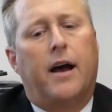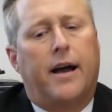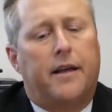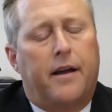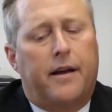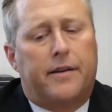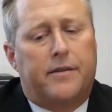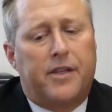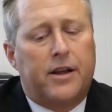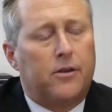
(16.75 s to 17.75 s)
I, I
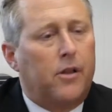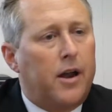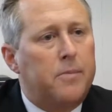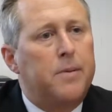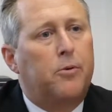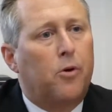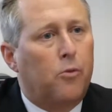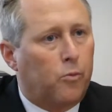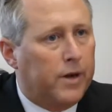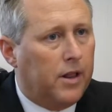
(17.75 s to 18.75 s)
think a lot of people
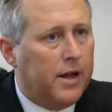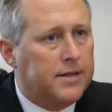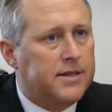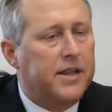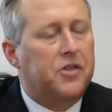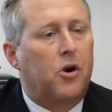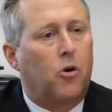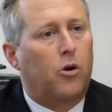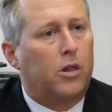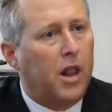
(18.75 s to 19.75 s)
don't realize that there
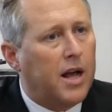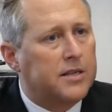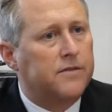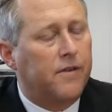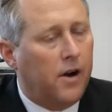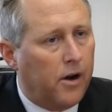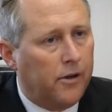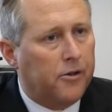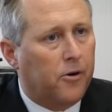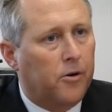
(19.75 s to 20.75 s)
are lots of
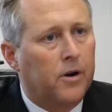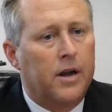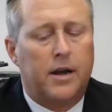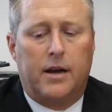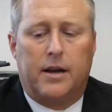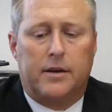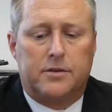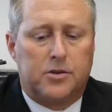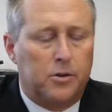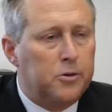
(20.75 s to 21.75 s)
other uh,
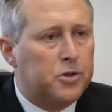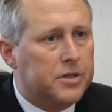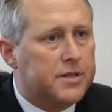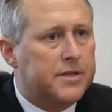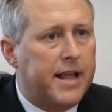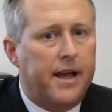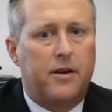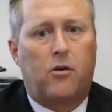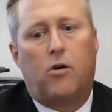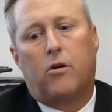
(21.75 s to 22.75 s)
solutions that
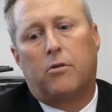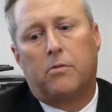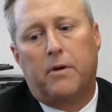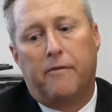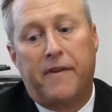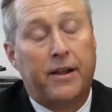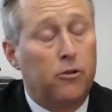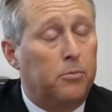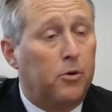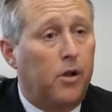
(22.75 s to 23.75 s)
are
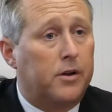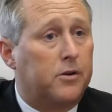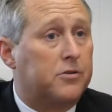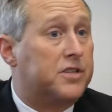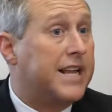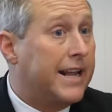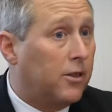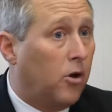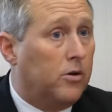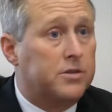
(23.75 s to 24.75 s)
available under state
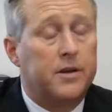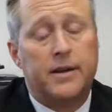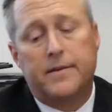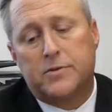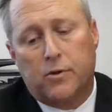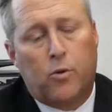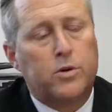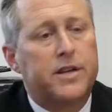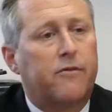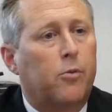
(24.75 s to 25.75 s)
laws. So of
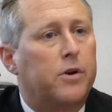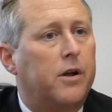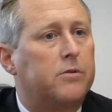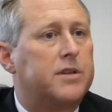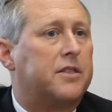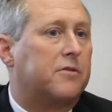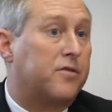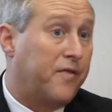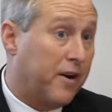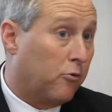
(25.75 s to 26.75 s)
course everyone knows that there's
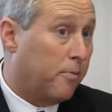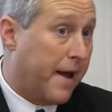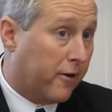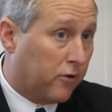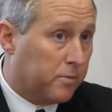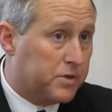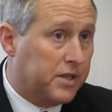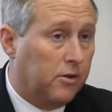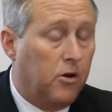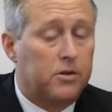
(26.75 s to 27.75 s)
federal
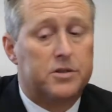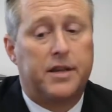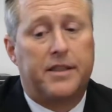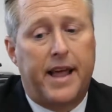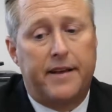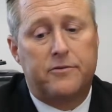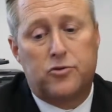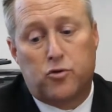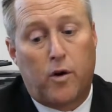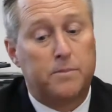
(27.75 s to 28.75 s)
bankruptcy laws, and that
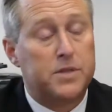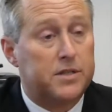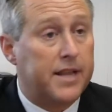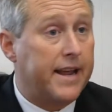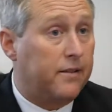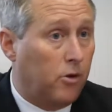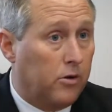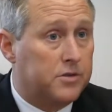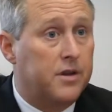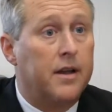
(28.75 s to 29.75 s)
trumps state
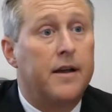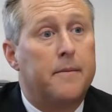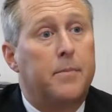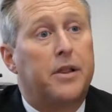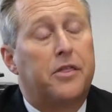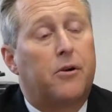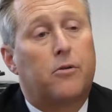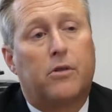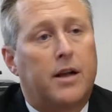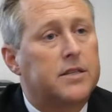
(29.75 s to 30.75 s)
laws. But there are
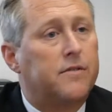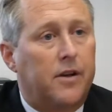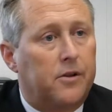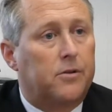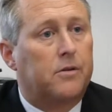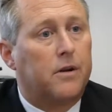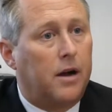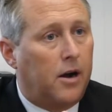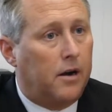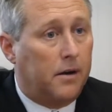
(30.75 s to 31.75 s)
lots of other
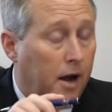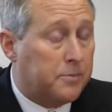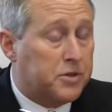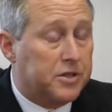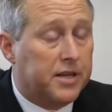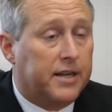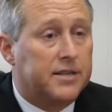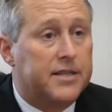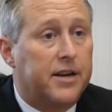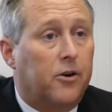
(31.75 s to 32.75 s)
uh, options to
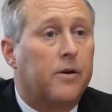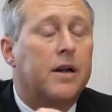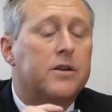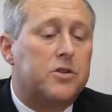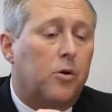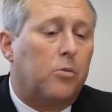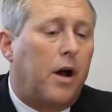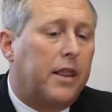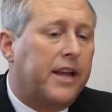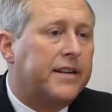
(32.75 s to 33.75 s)
consider. So
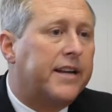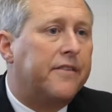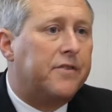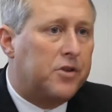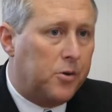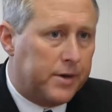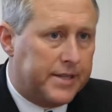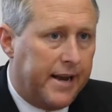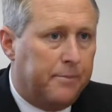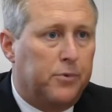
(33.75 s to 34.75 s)
I'd like to give you two
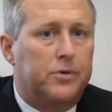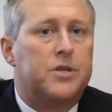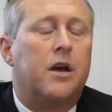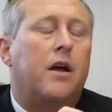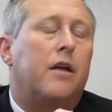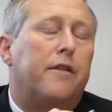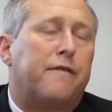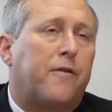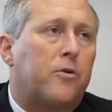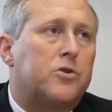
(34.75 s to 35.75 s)
examples. The
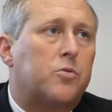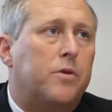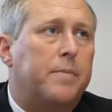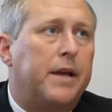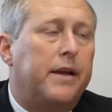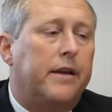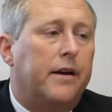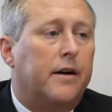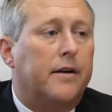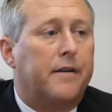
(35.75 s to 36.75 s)
first would be
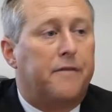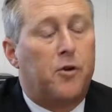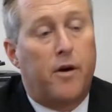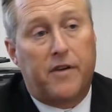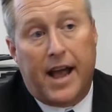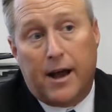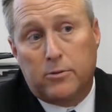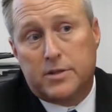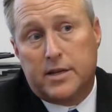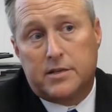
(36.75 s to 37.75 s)
uh, if you have a
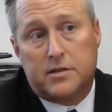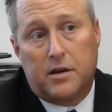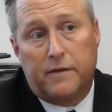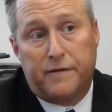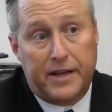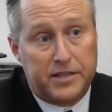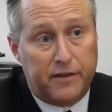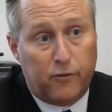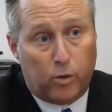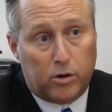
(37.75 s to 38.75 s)
house that's uh, facing
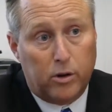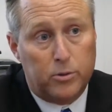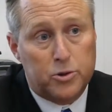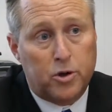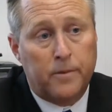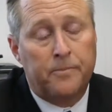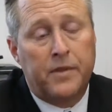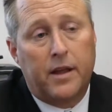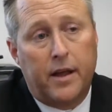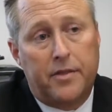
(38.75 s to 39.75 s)
foreclosure,
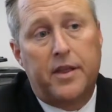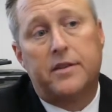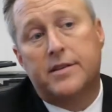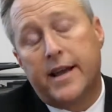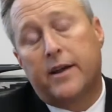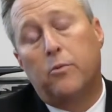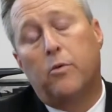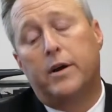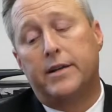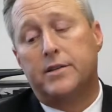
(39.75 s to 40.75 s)
and then the second
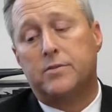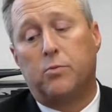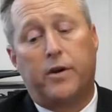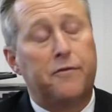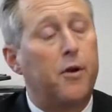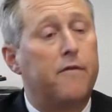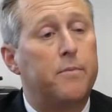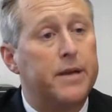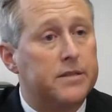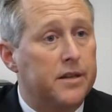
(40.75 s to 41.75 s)
one is what if you have a
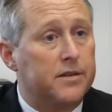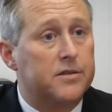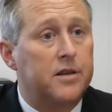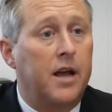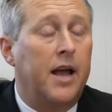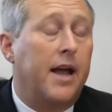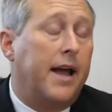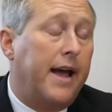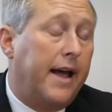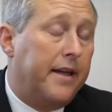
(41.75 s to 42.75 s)
business
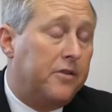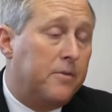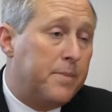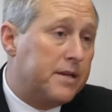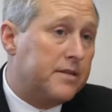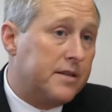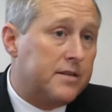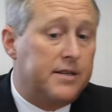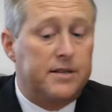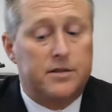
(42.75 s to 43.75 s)
and the
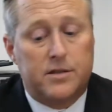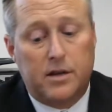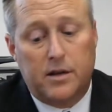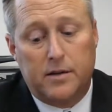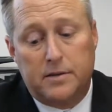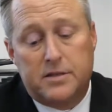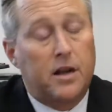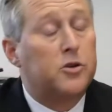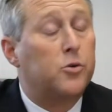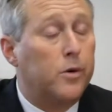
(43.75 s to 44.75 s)
business is, uh, is
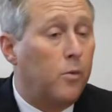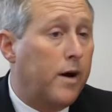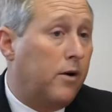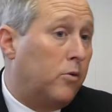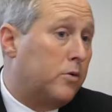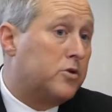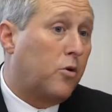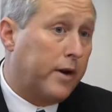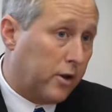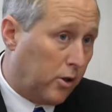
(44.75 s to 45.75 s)
not doing well or it's
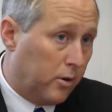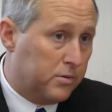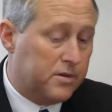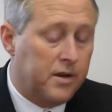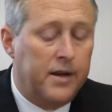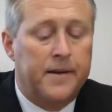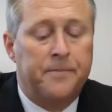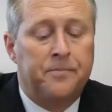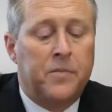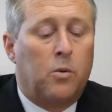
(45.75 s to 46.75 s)
already closed.
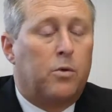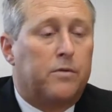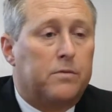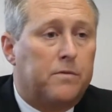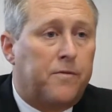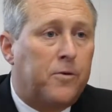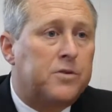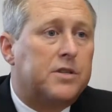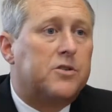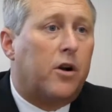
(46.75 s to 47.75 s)
Well,
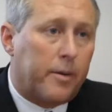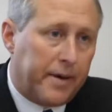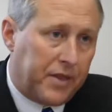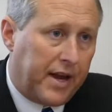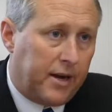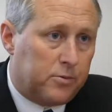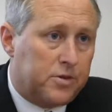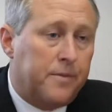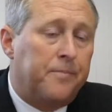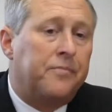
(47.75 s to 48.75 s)
first let's talk about the
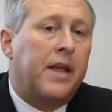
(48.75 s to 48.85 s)
house.